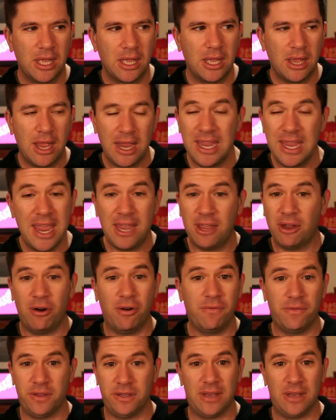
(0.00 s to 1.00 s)
I can't get
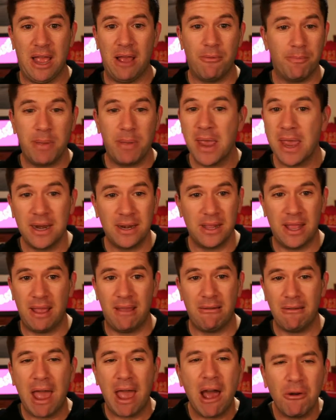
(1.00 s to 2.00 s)
over
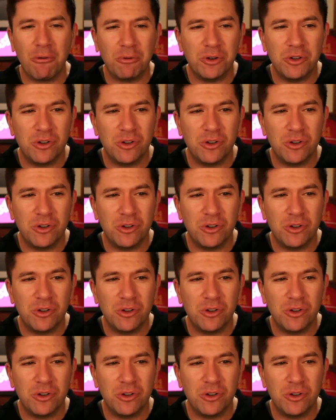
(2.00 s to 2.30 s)
how